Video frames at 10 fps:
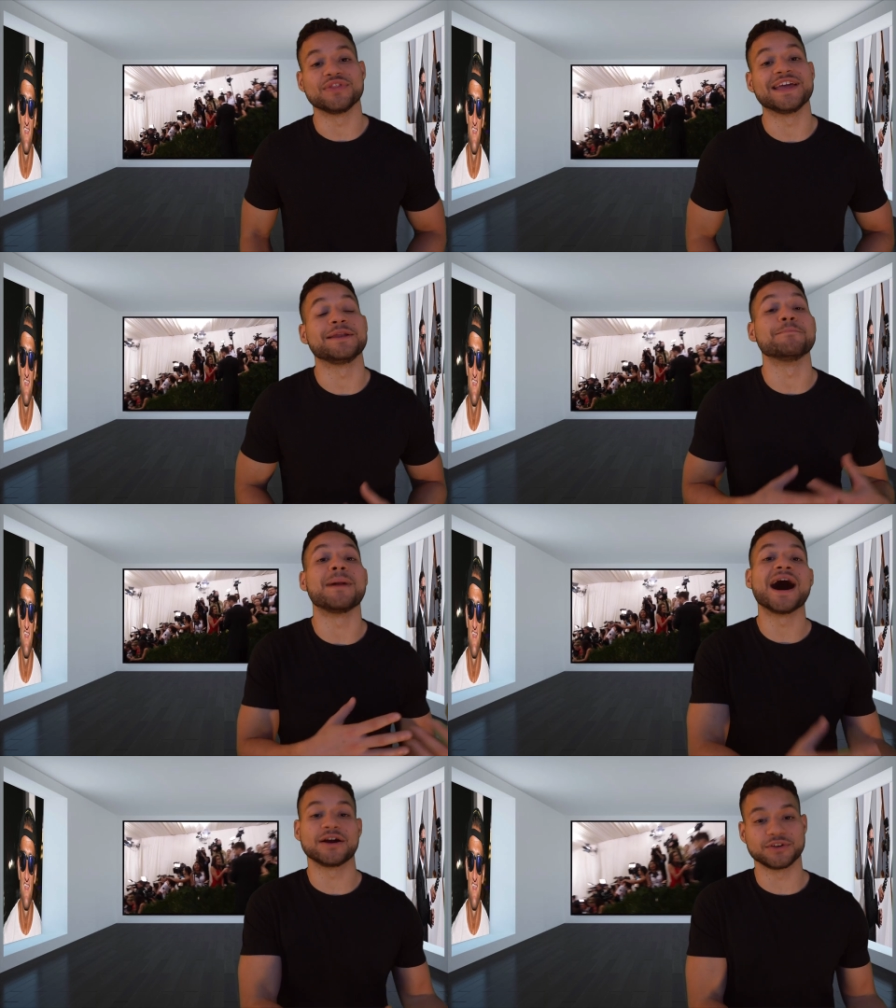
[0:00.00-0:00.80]
they
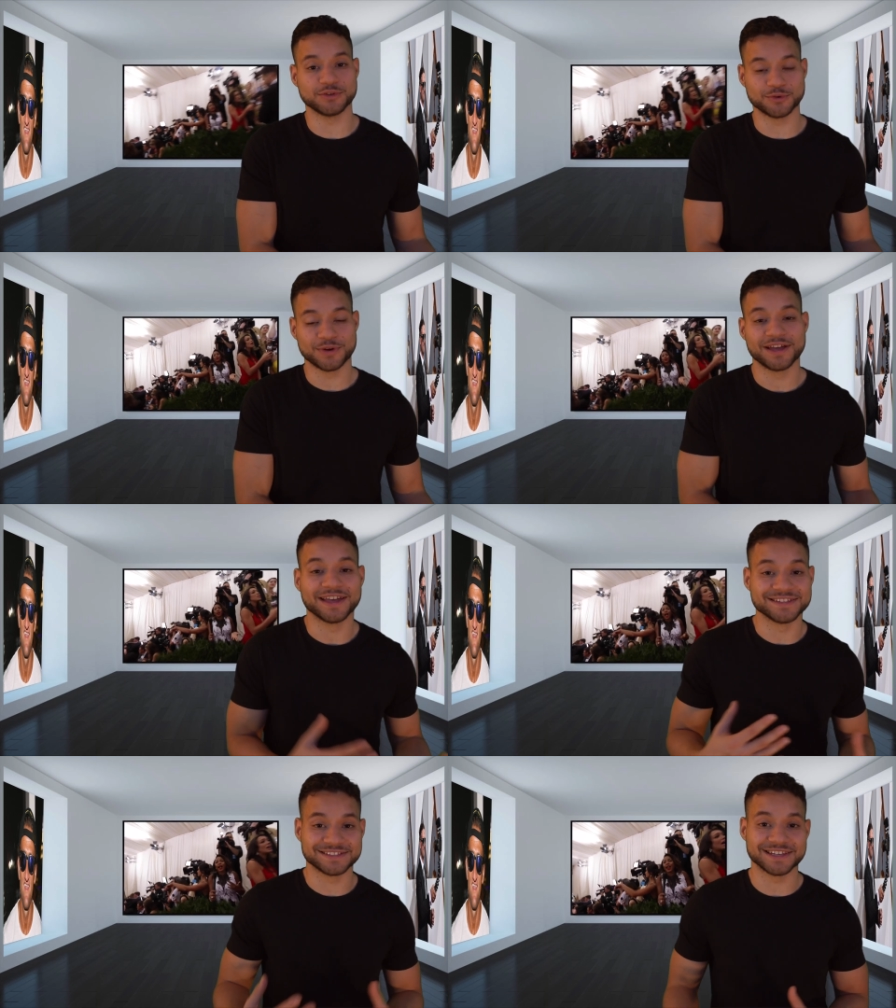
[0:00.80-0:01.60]
admire you
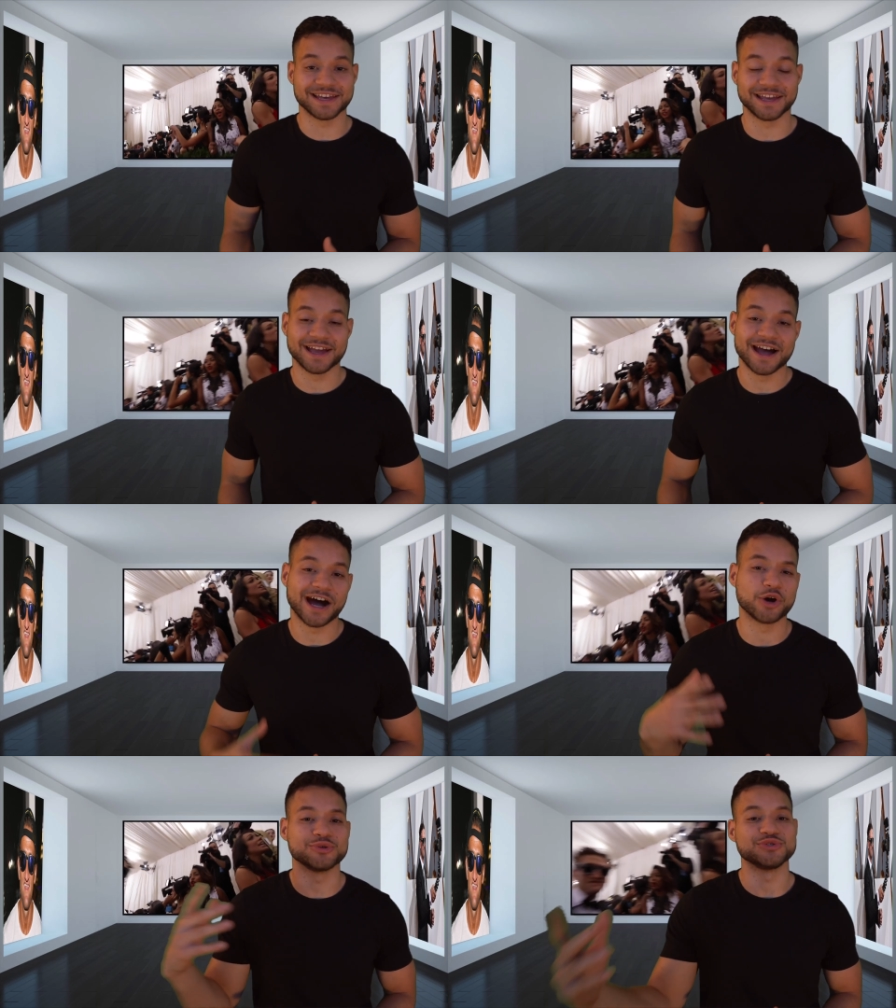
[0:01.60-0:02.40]
and say,
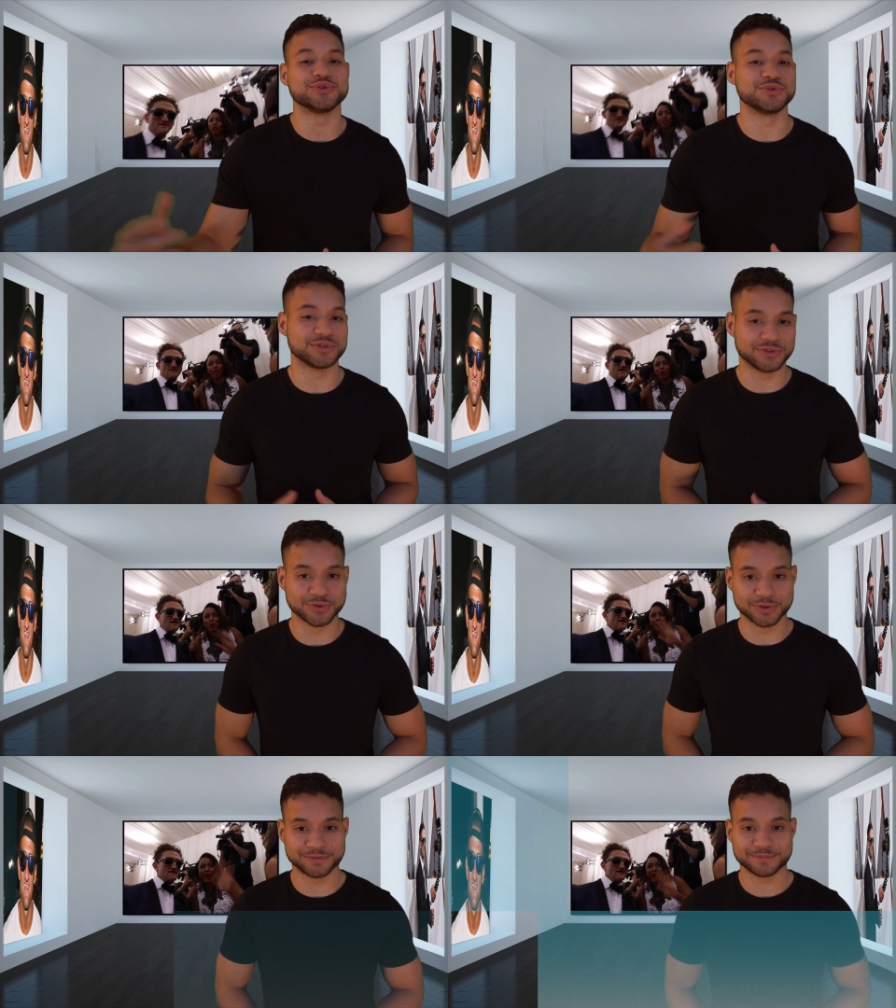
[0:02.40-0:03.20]
"I always knew you could
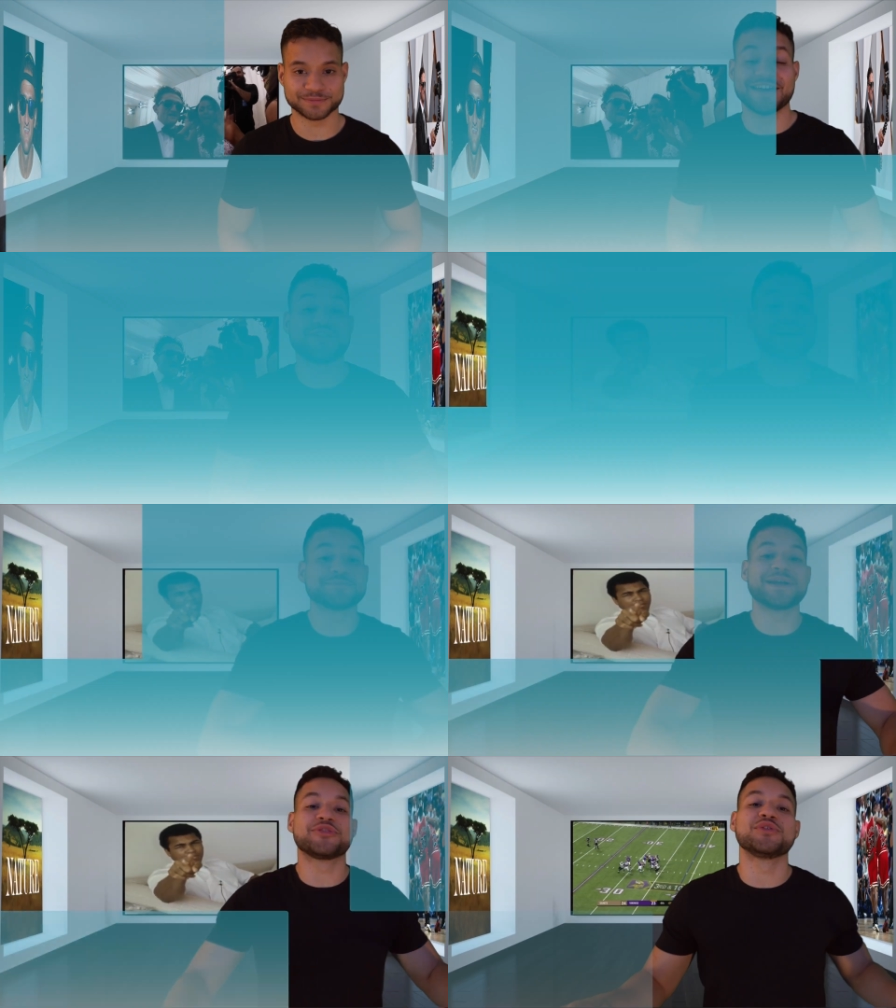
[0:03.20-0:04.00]
do it." If you guys
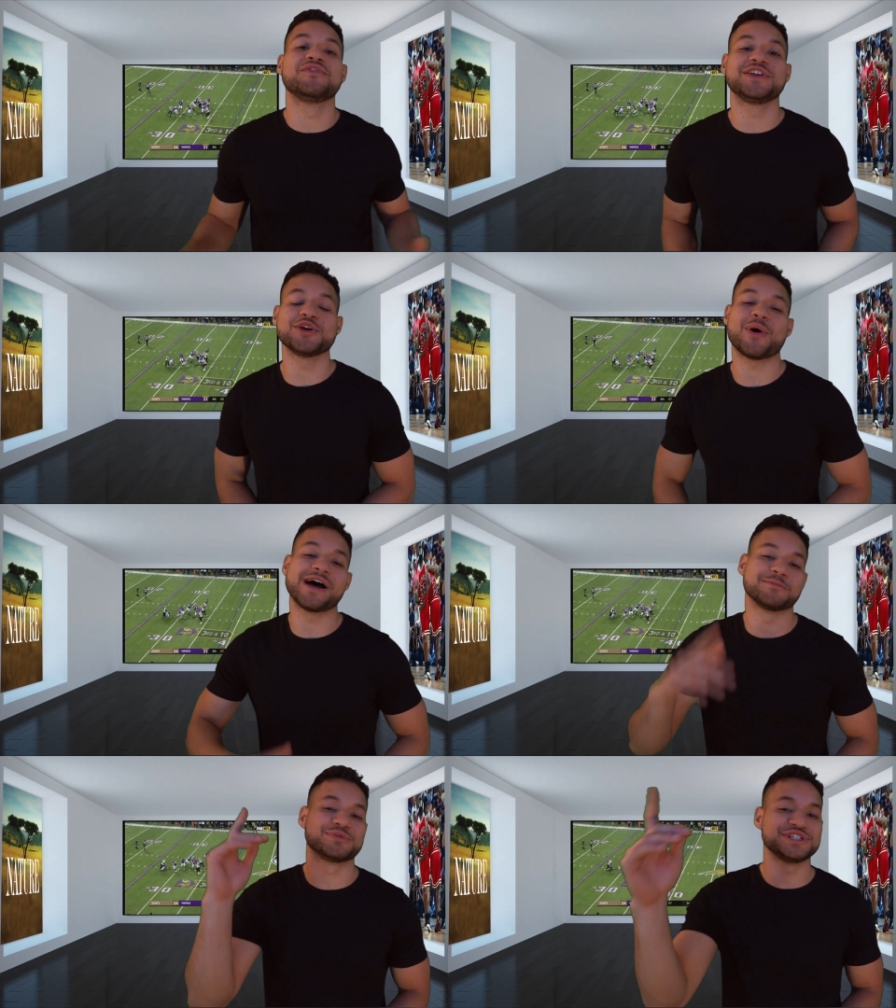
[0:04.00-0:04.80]
made it through the video,
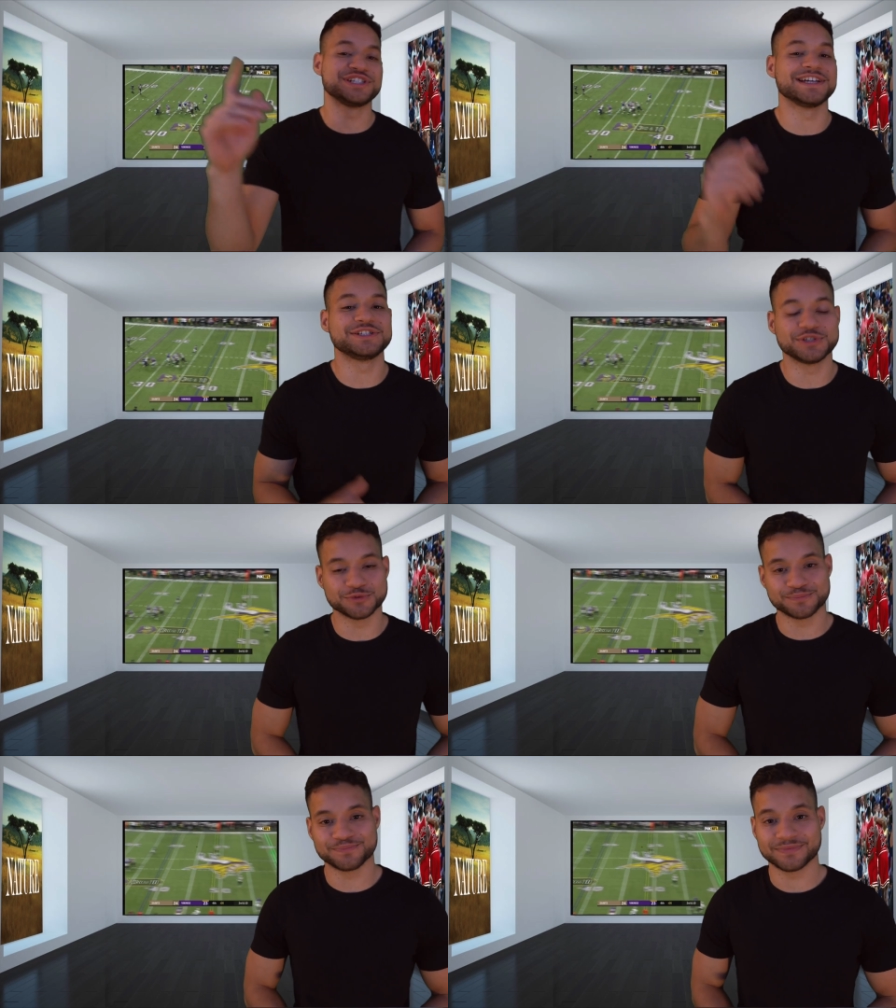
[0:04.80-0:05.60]
I appreciate
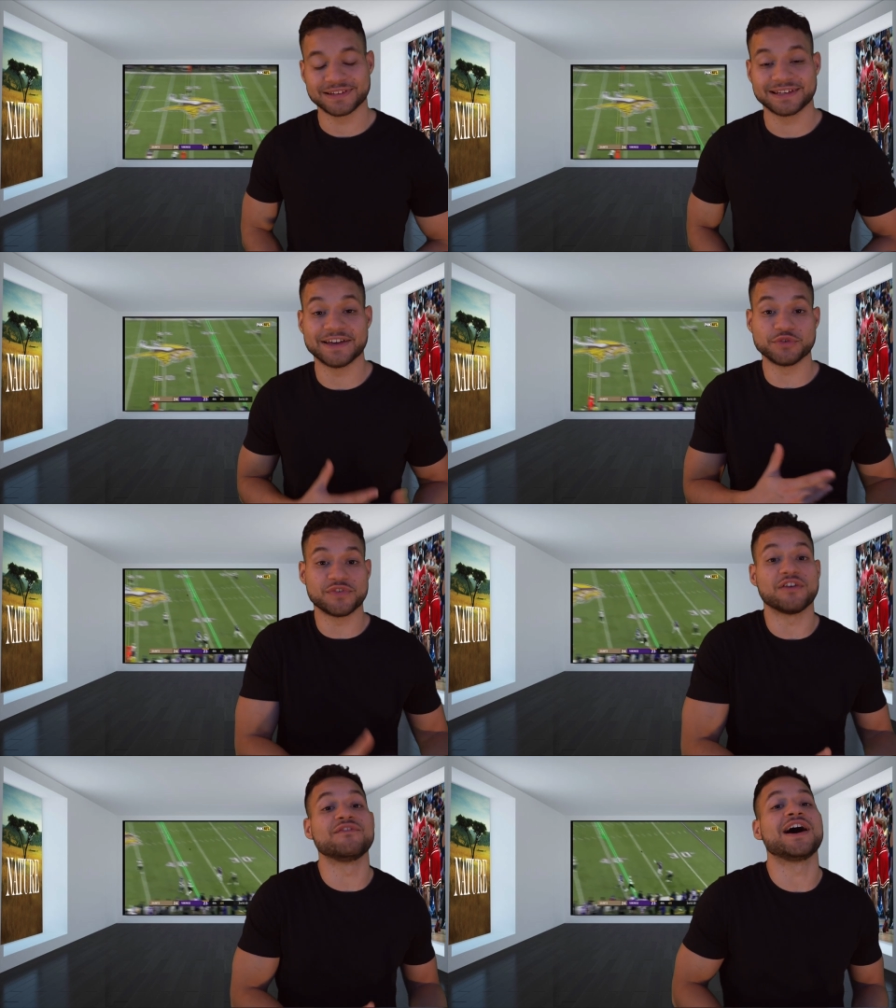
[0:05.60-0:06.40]
you. If you
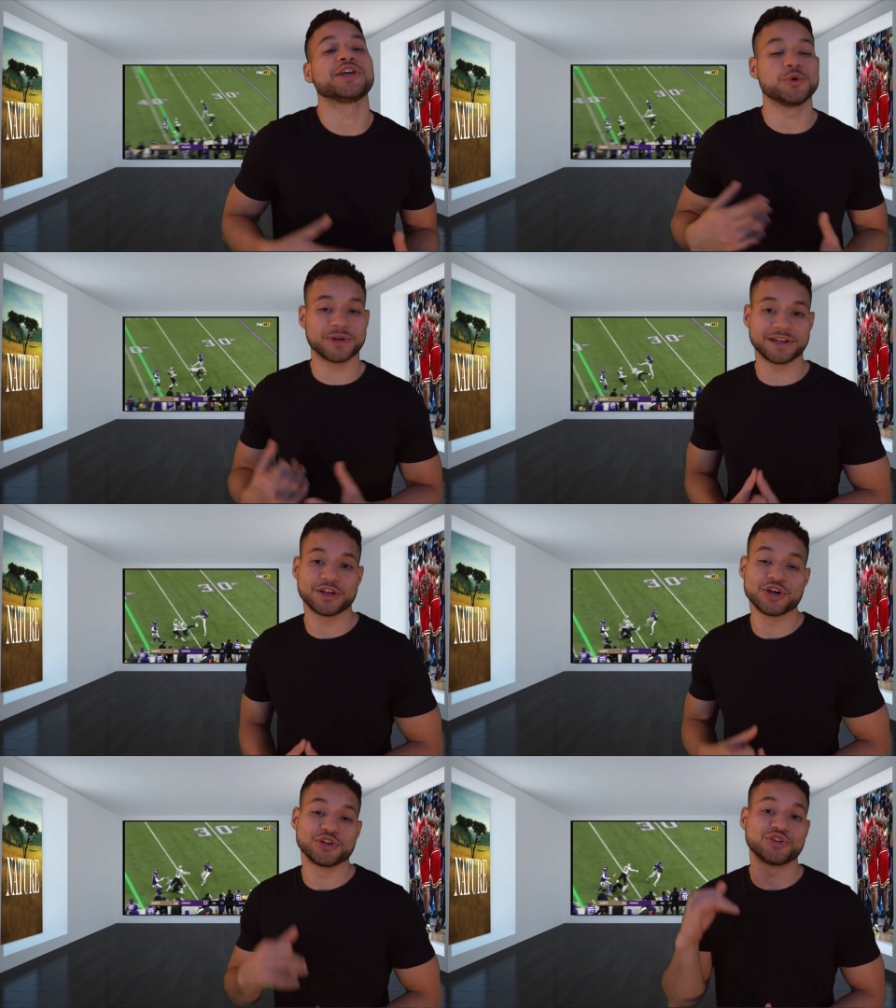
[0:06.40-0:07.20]
found value in it,
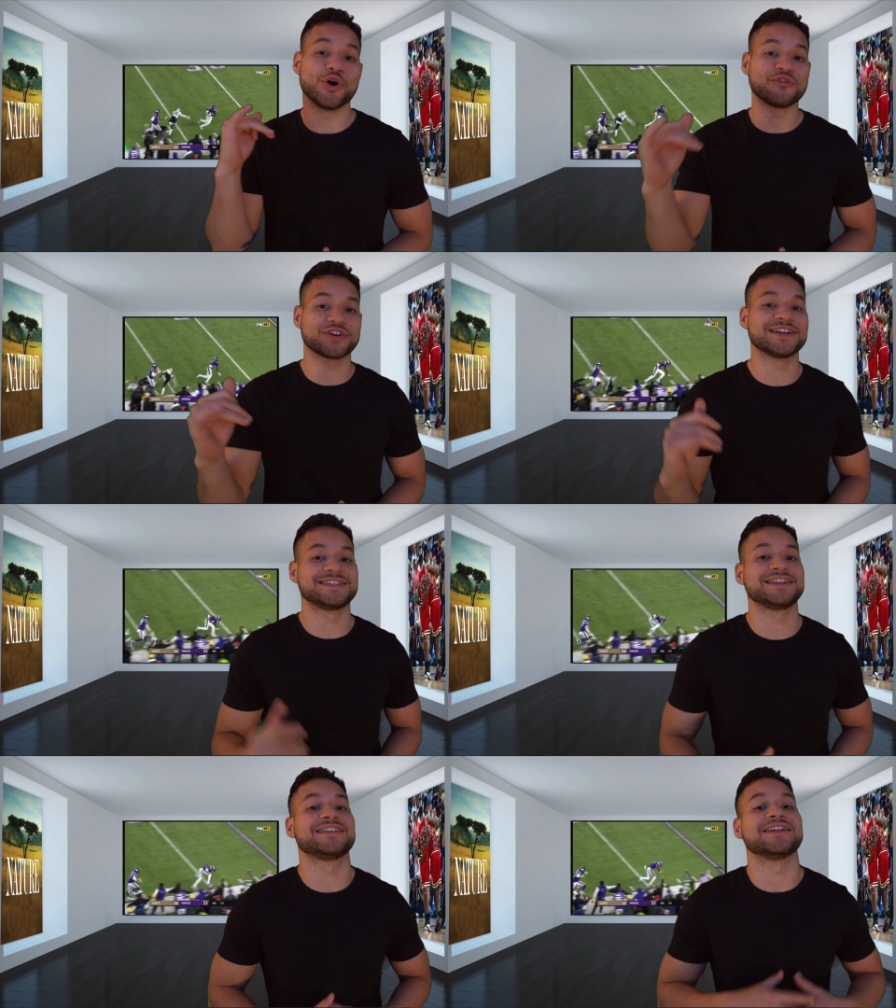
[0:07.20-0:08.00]
don't forget
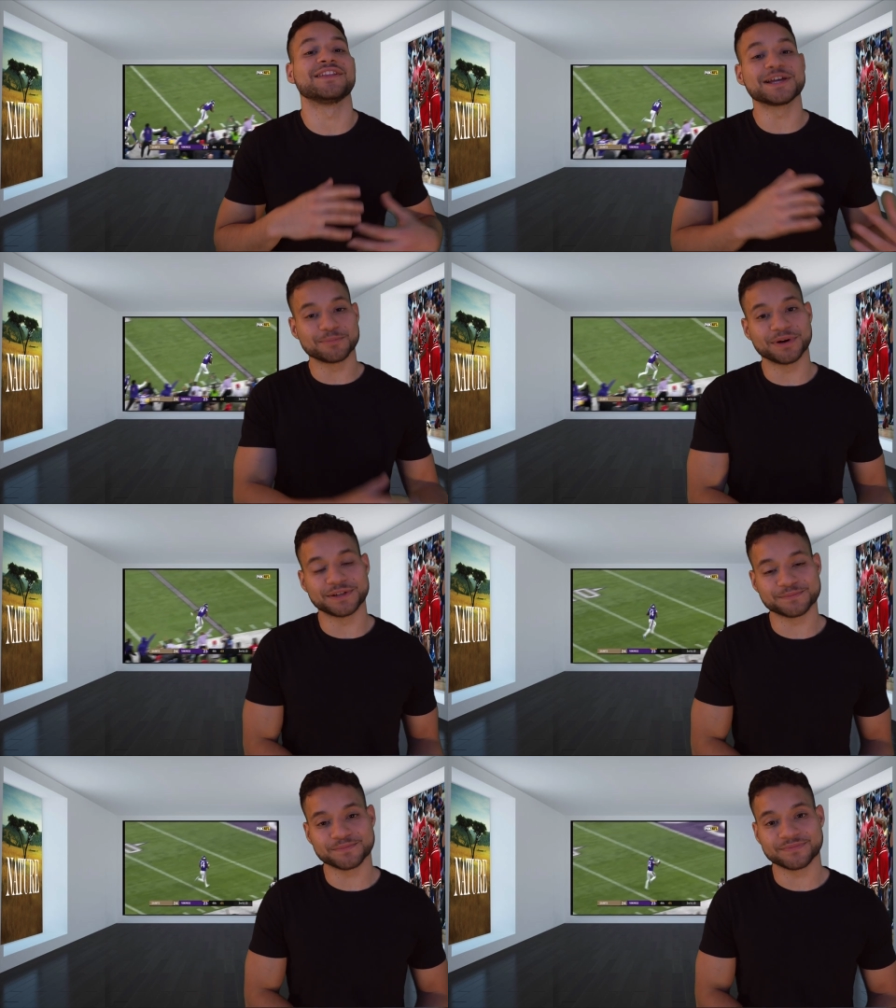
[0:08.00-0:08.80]
to hit that like button.